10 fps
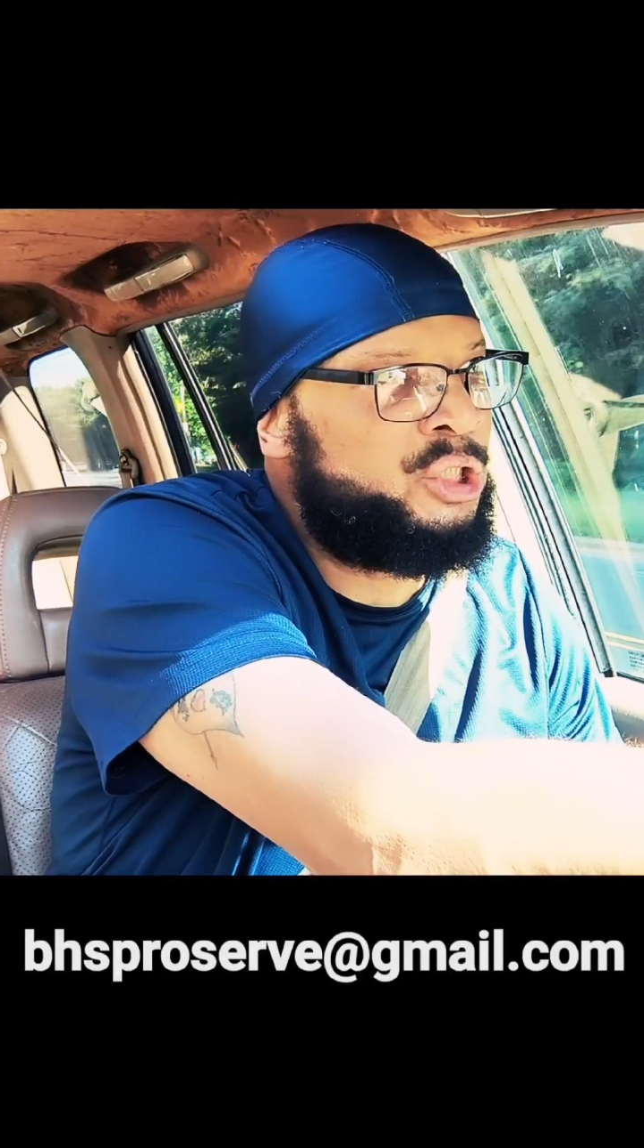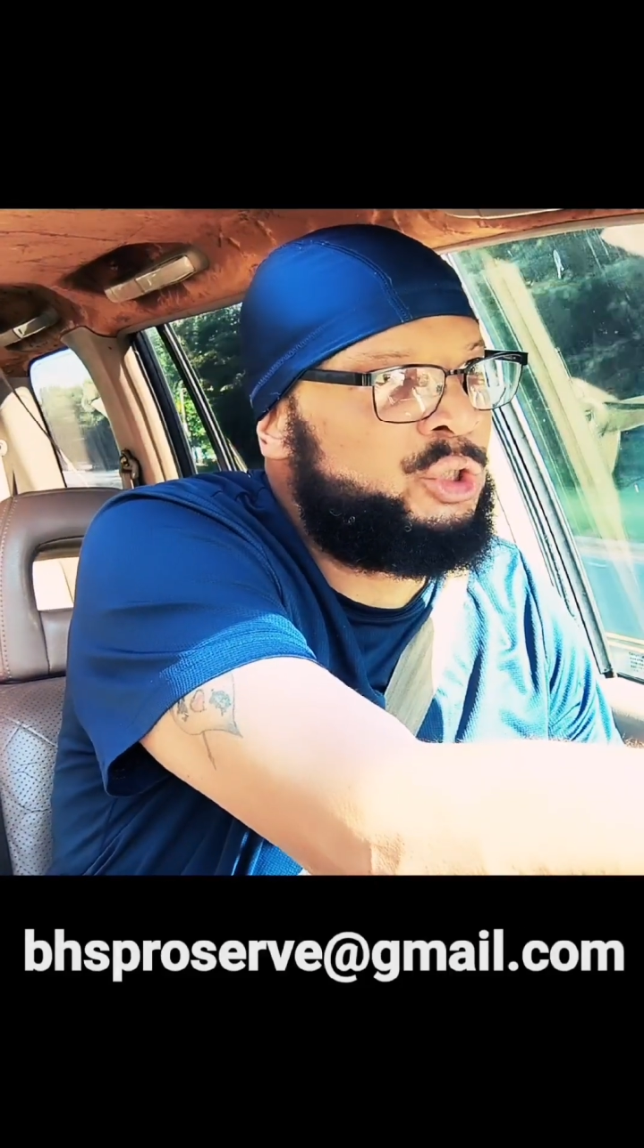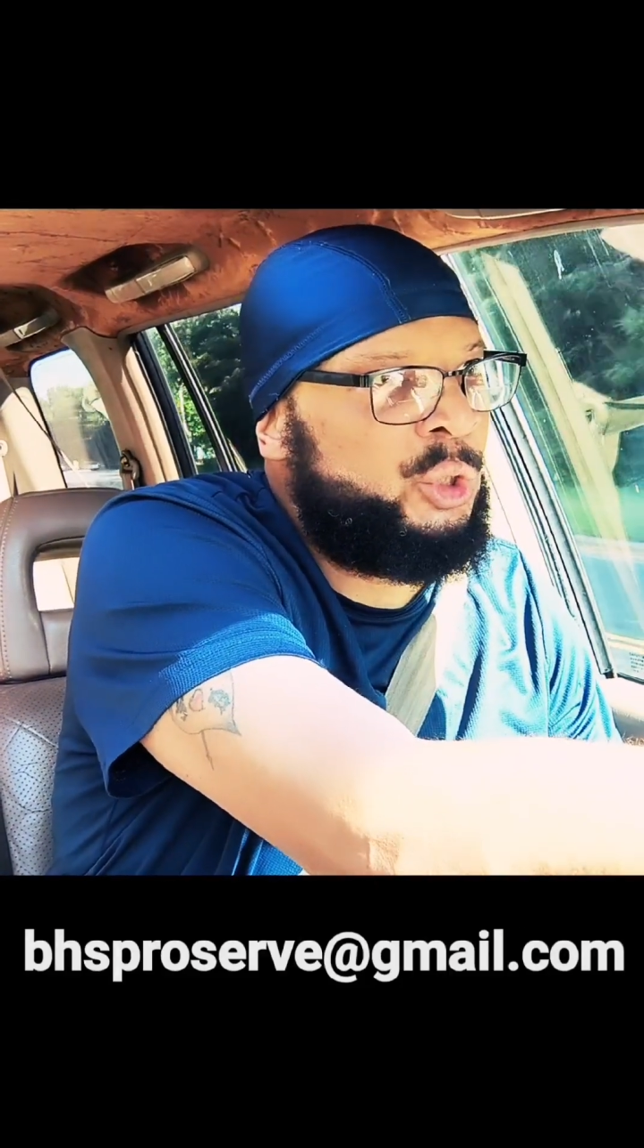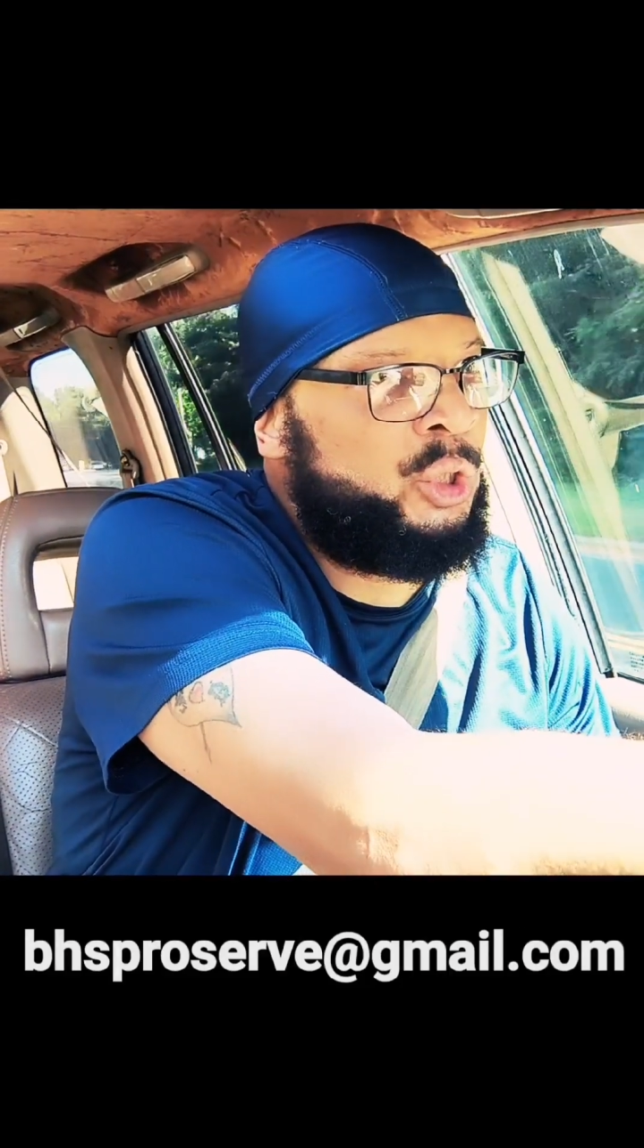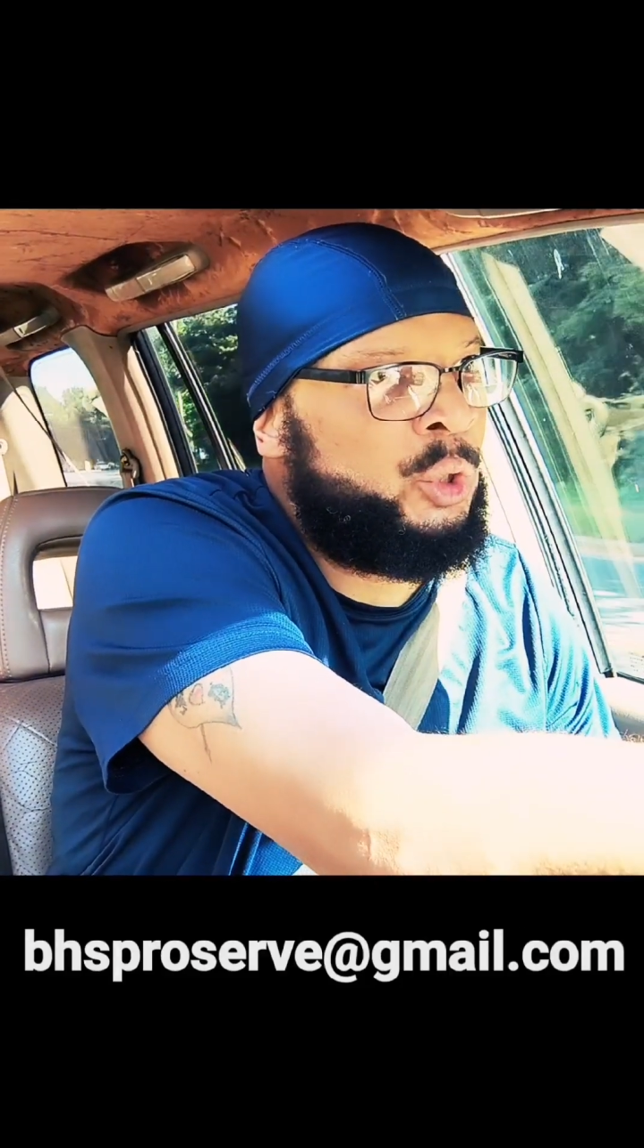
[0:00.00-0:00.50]

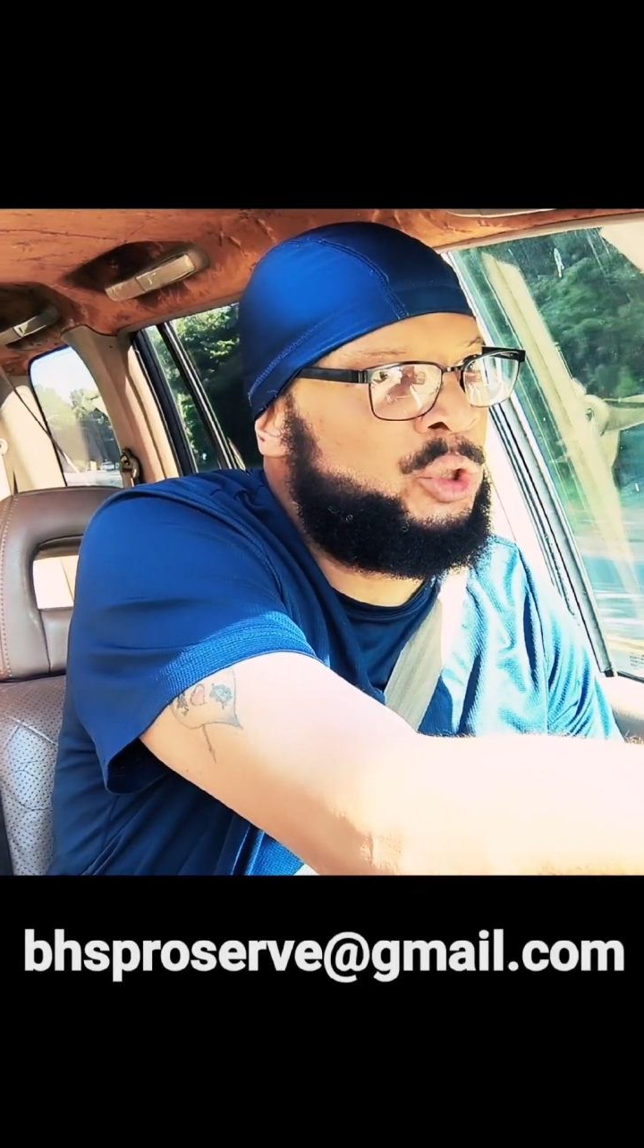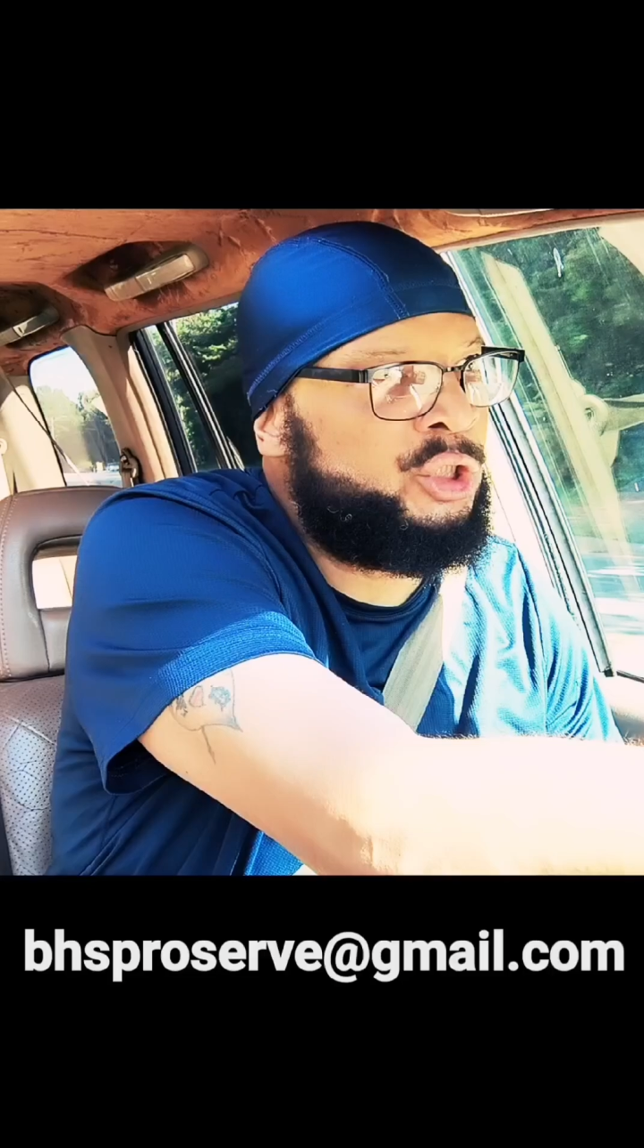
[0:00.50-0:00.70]
Jesus or,